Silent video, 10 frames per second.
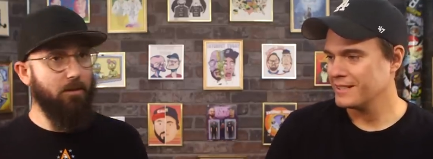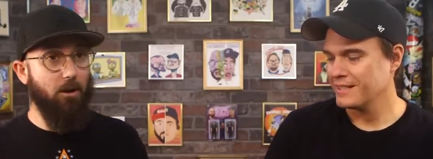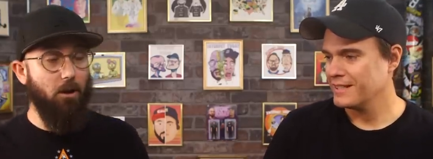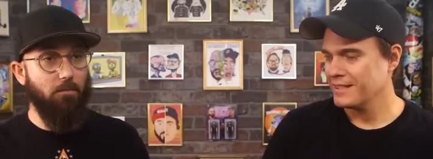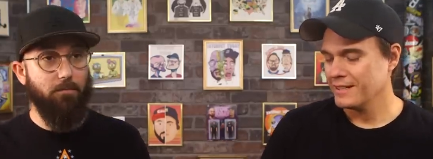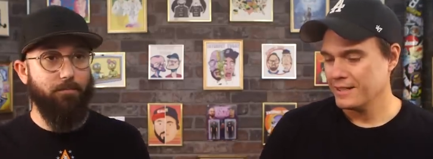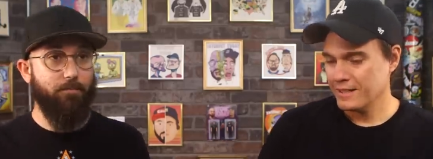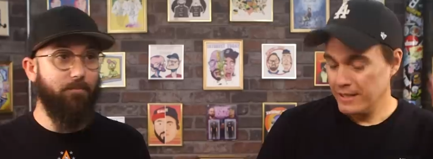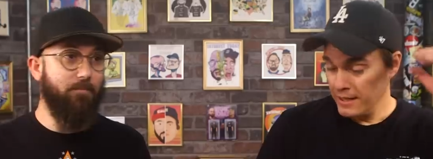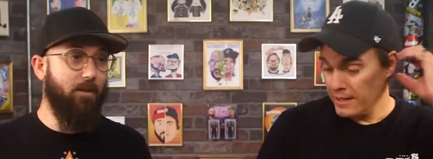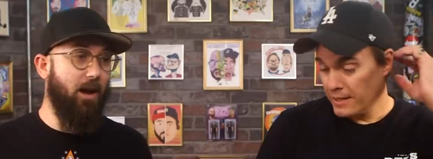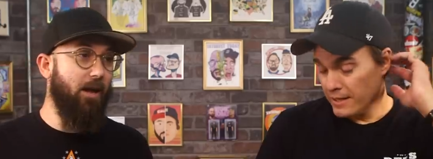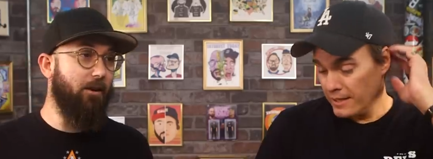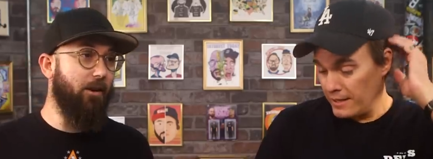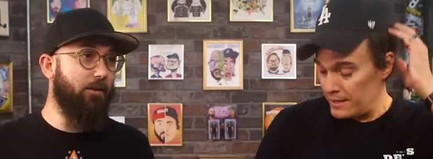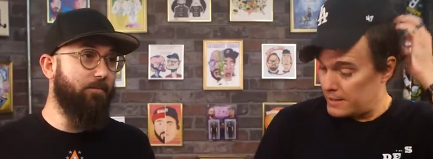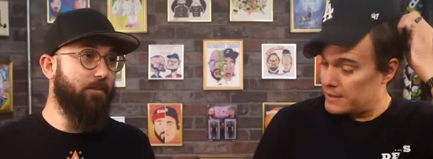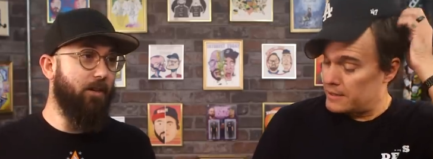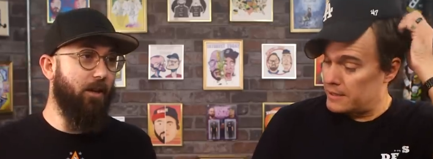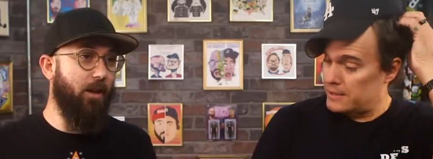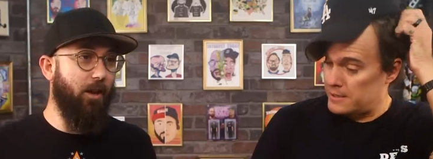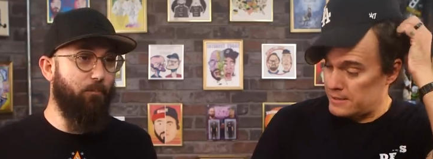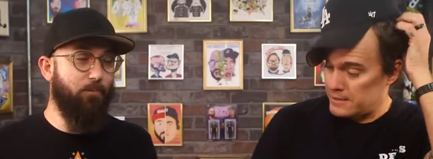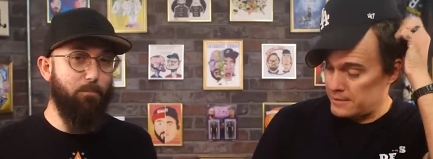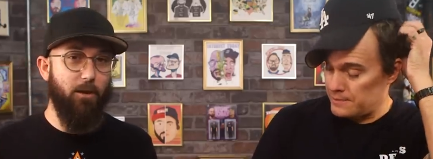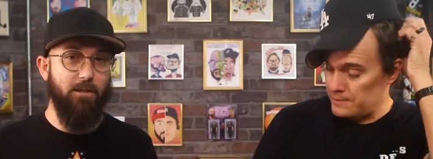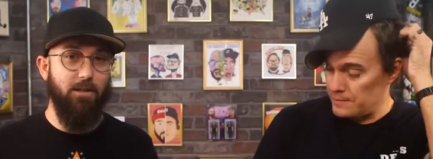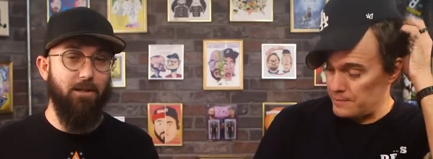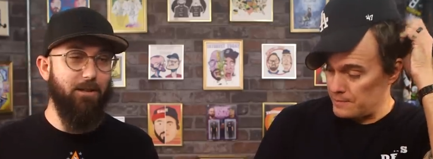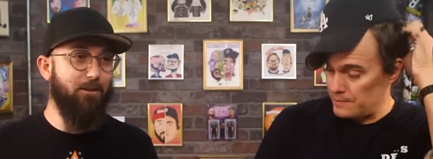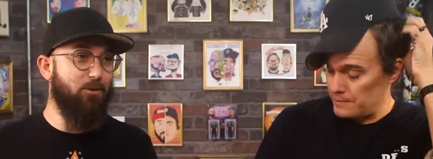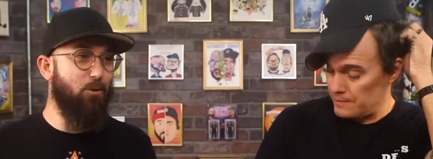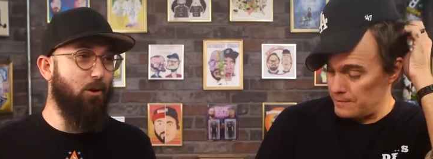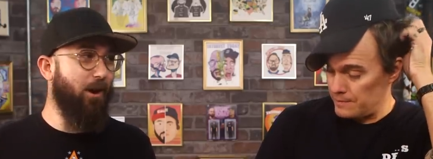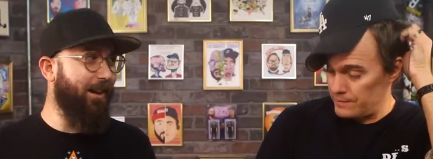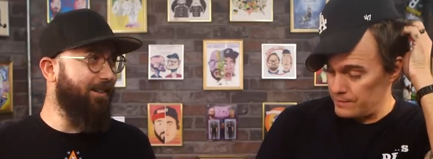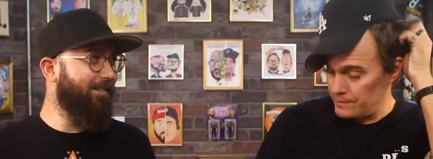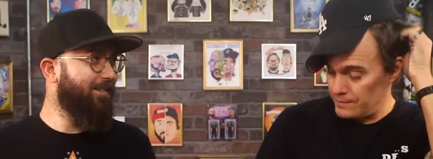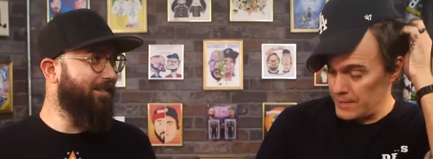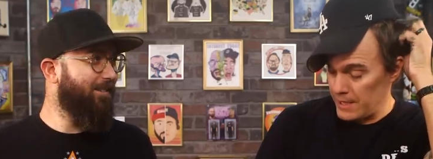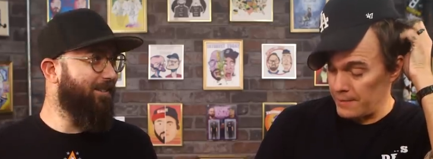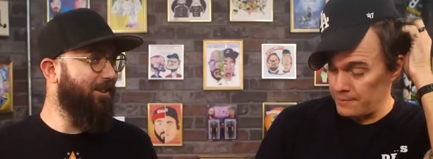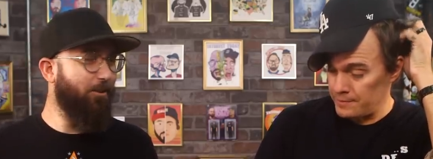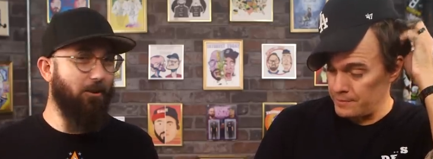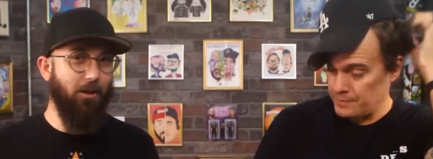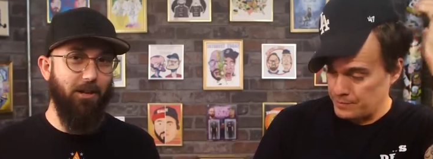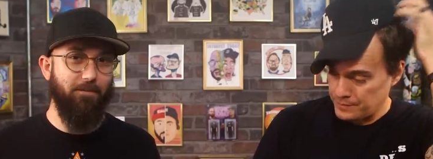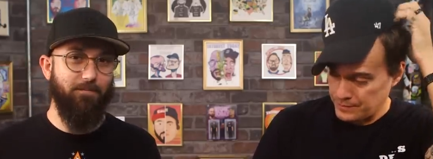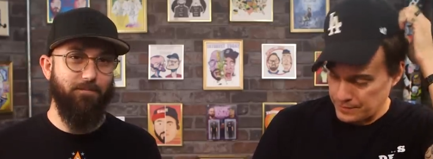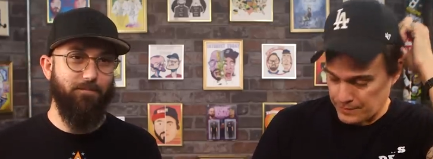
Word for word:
Speaker 1: so I don't know. Um, president doing great. Yeah. Clearly.